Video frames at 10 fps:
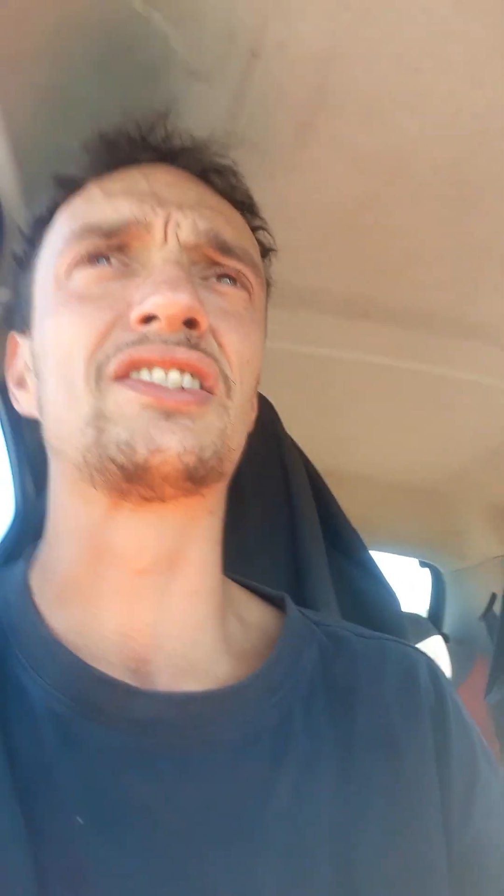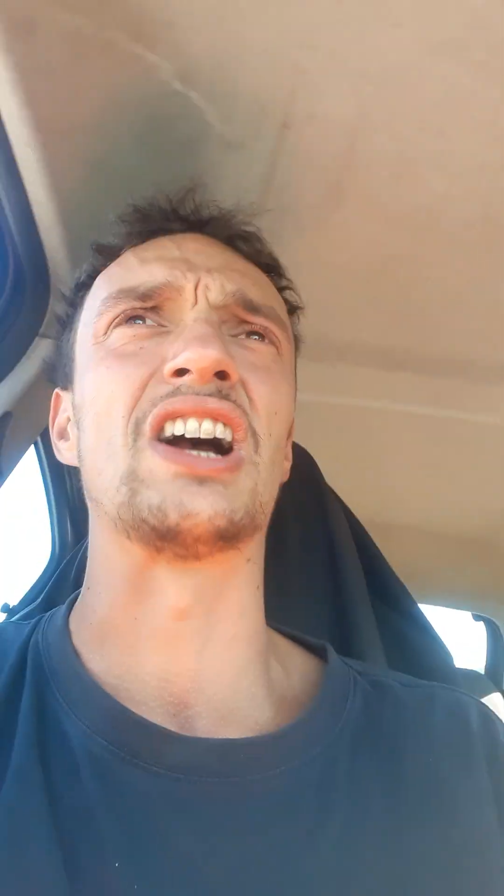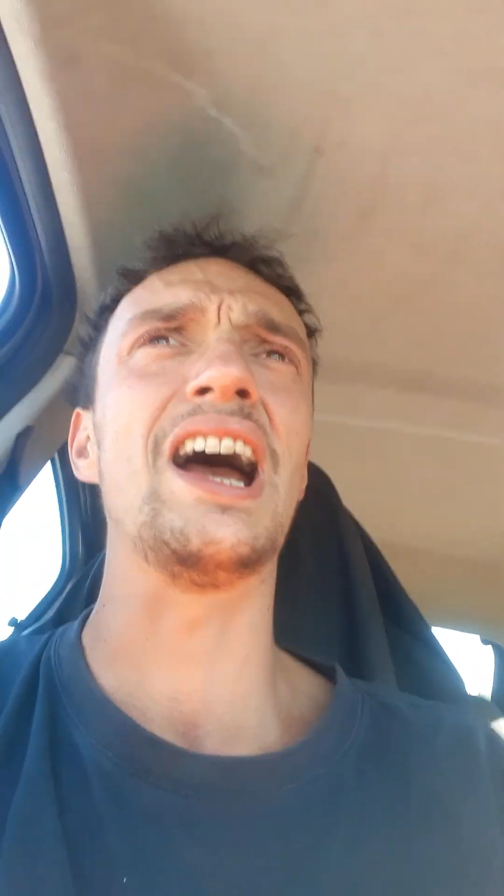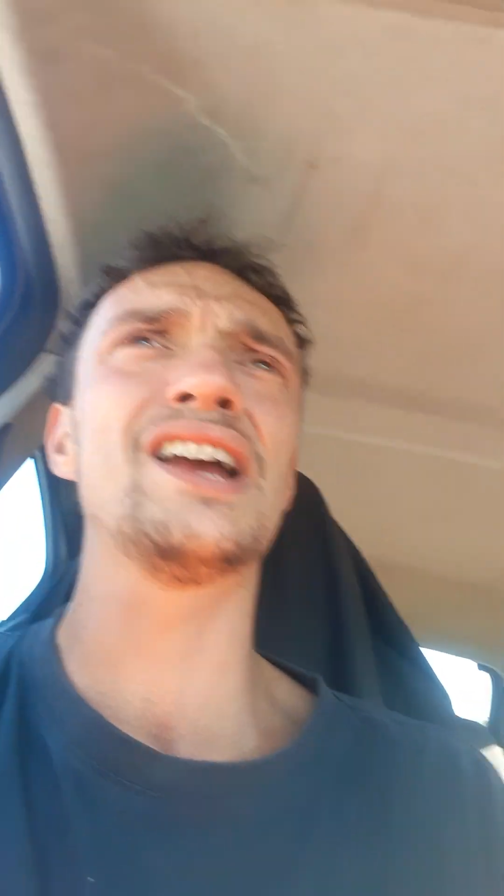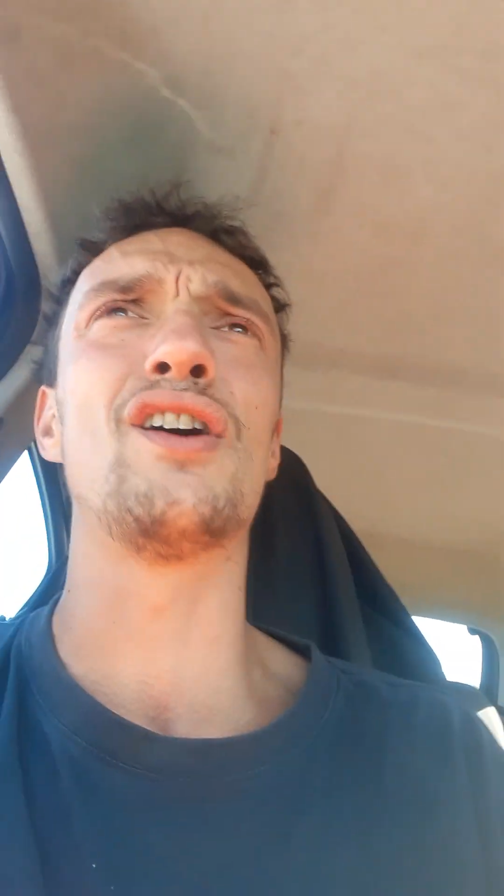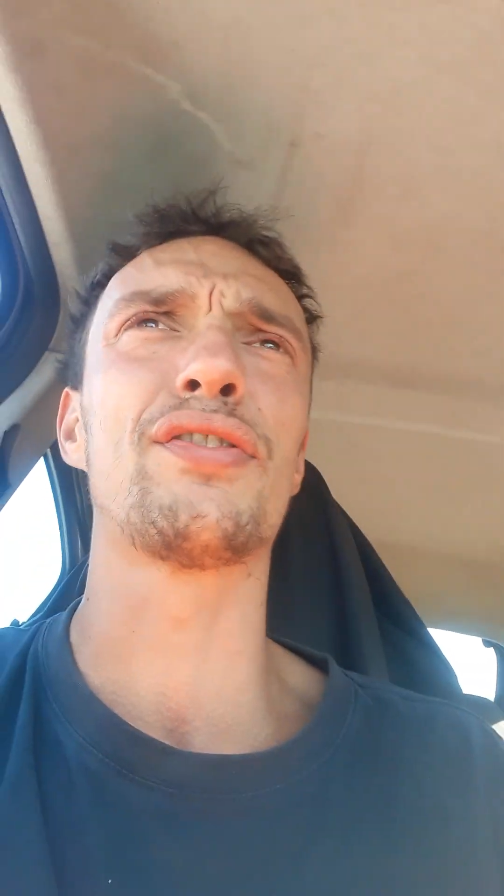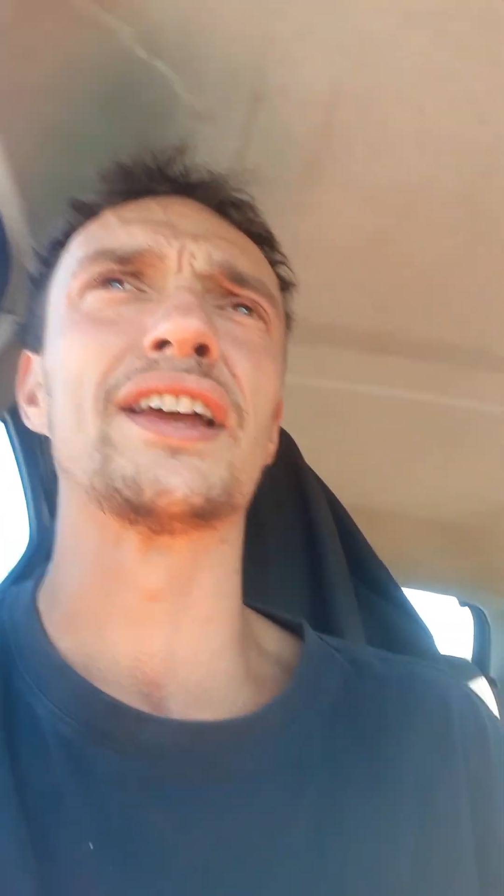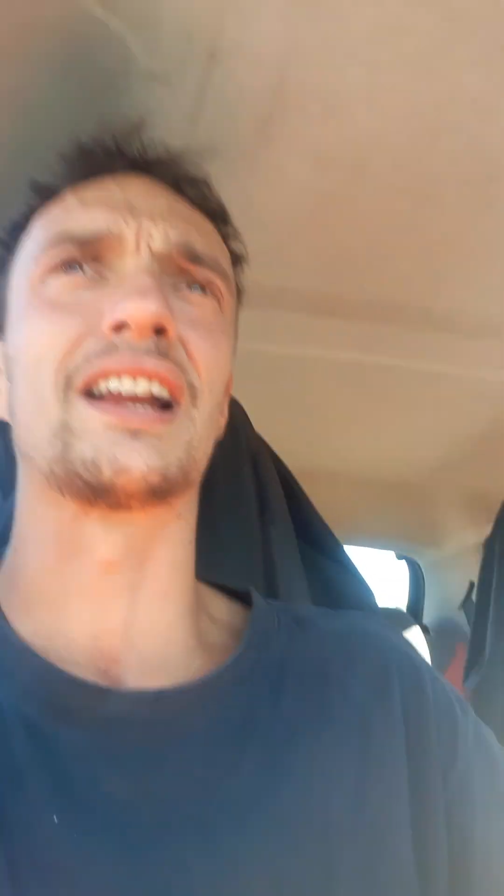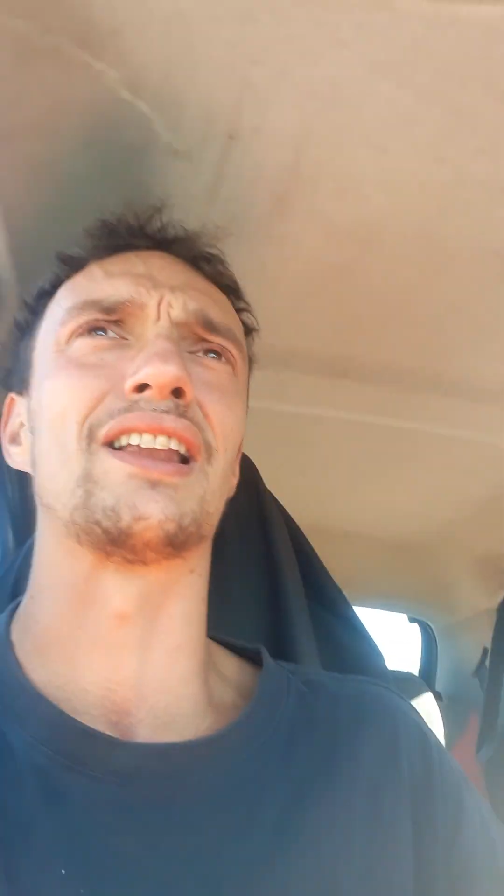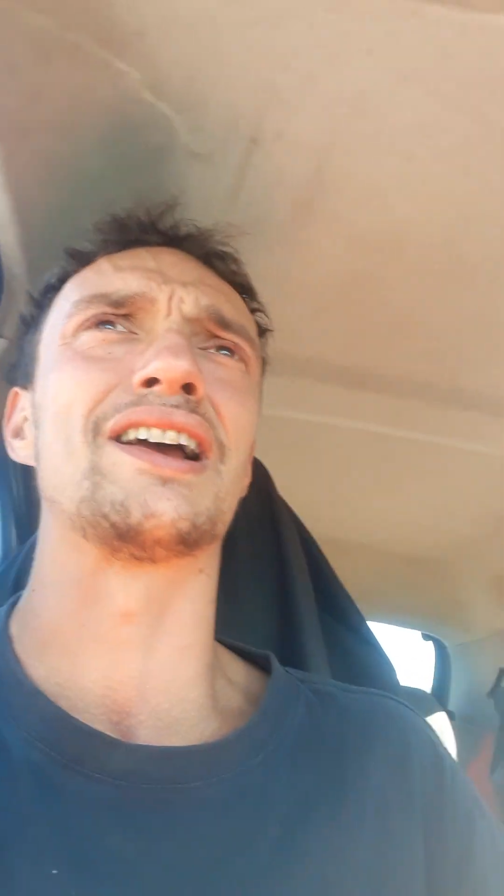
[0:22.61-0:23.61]
entire
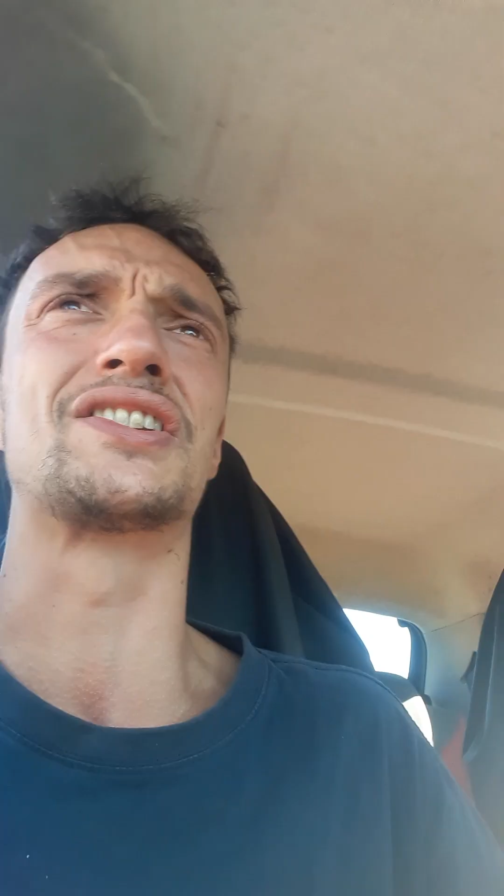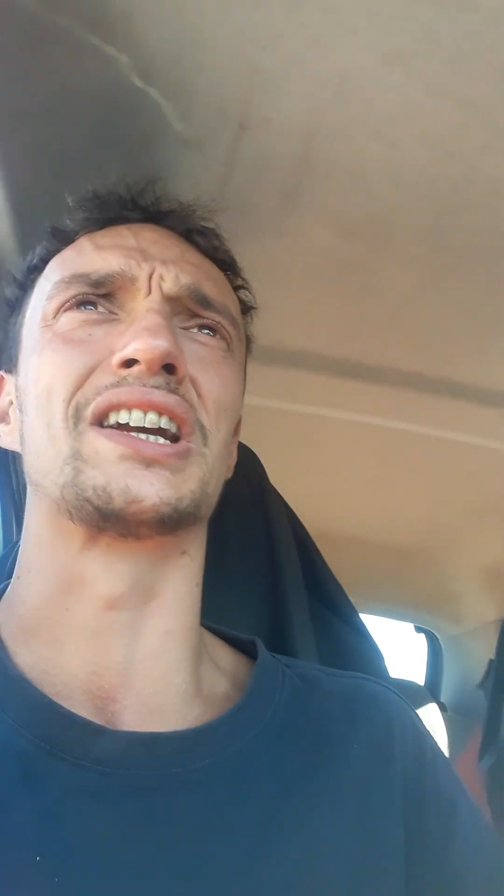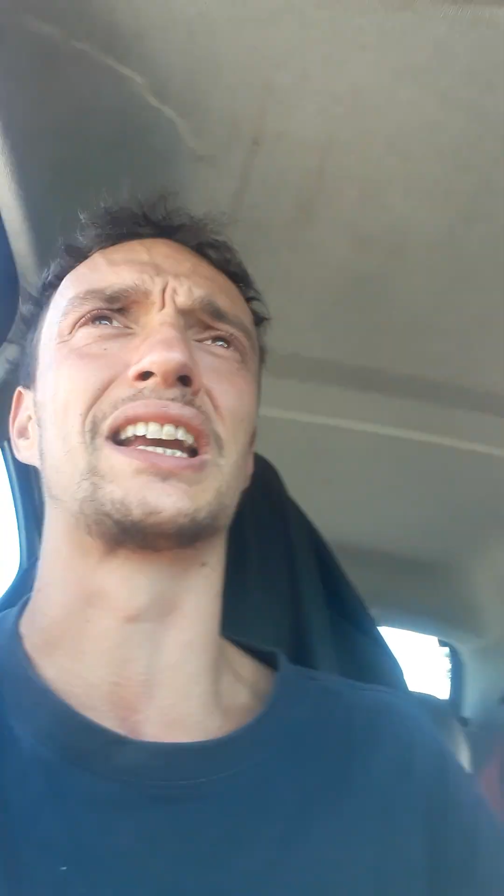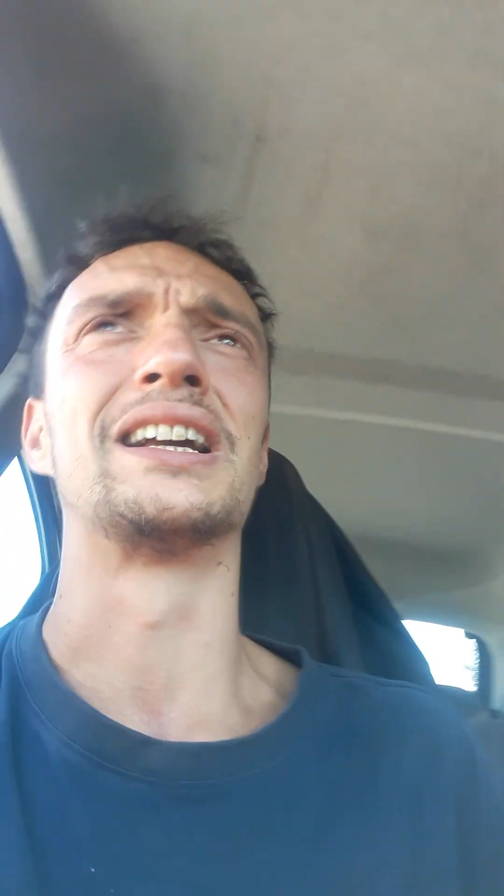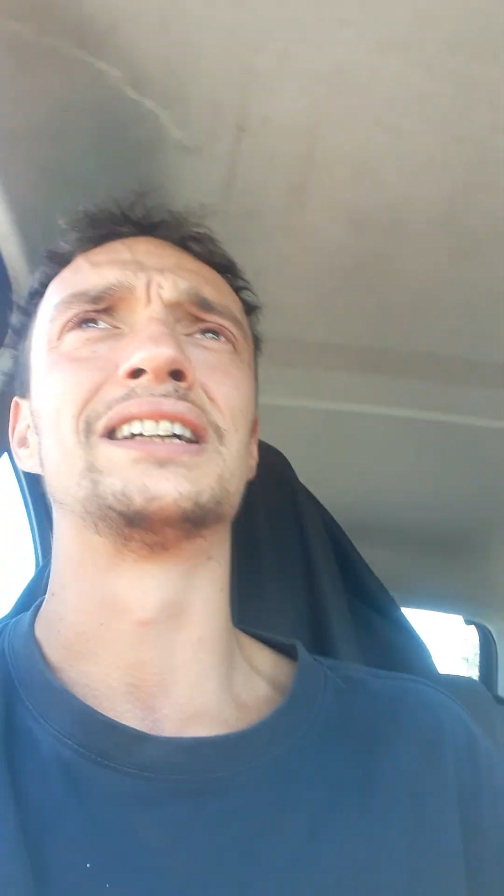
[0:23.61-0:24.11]
Northern Atlantic.